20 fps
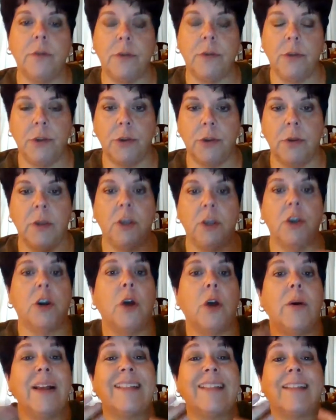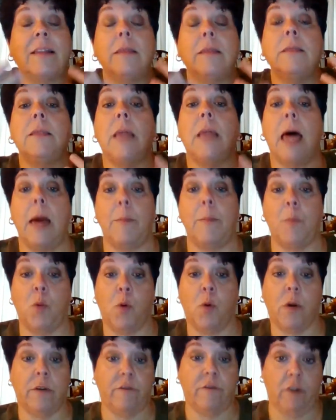You know, it's a lot
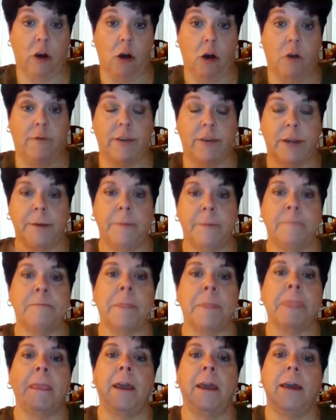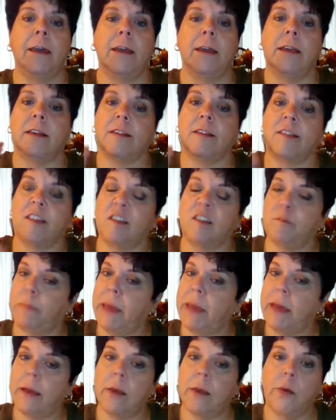more involved.
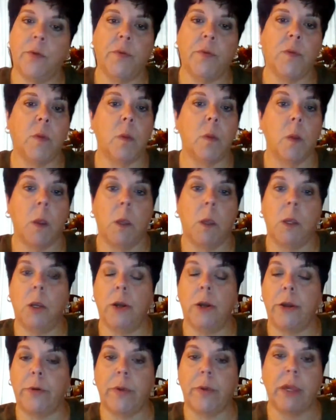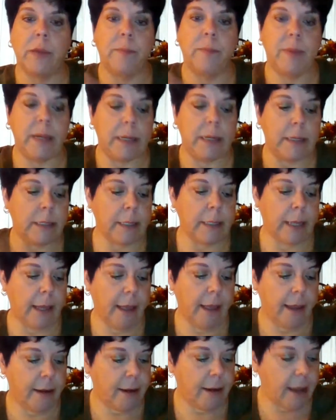Spells, you know, can be
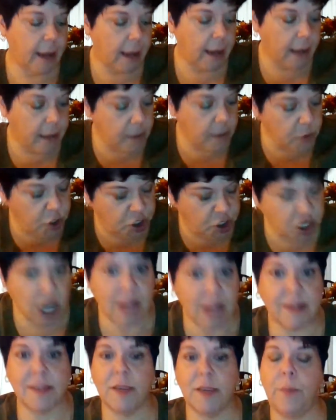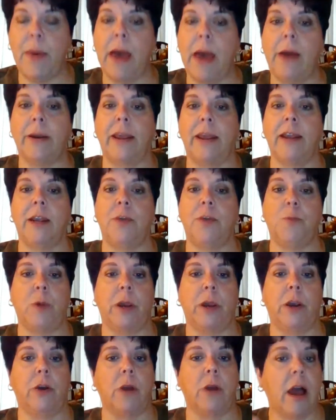done just about
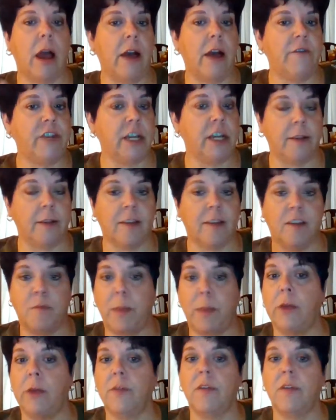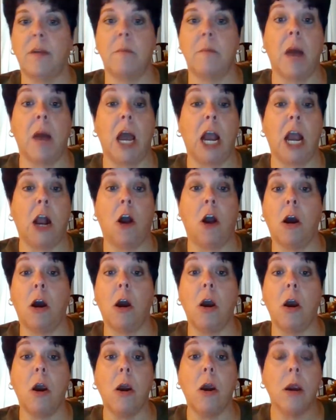anywhere. I've done spells in my
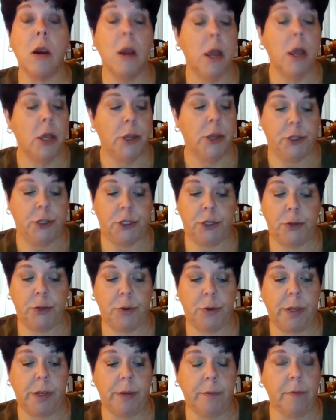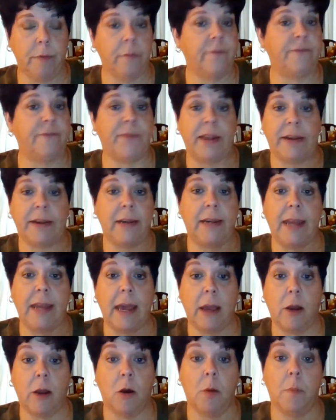car to find a
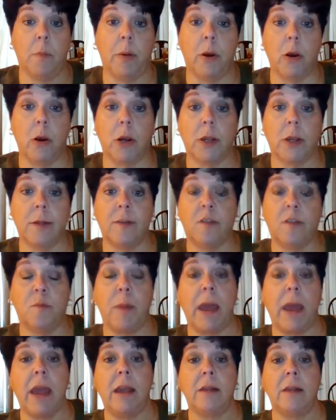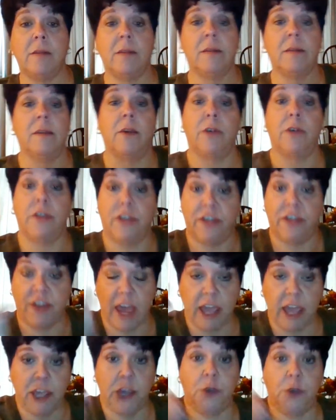daggone parking space.
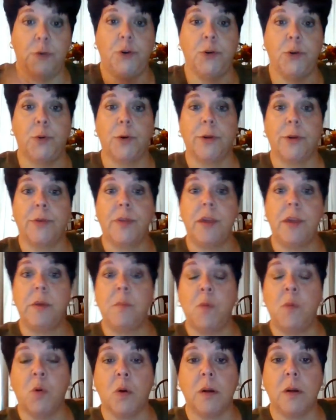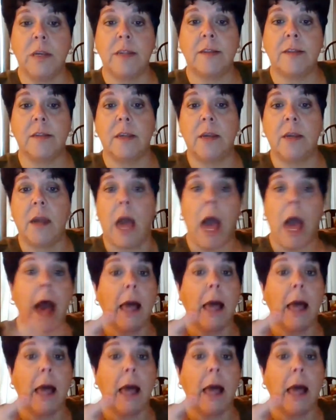Thank you, Dorothy Morrison. I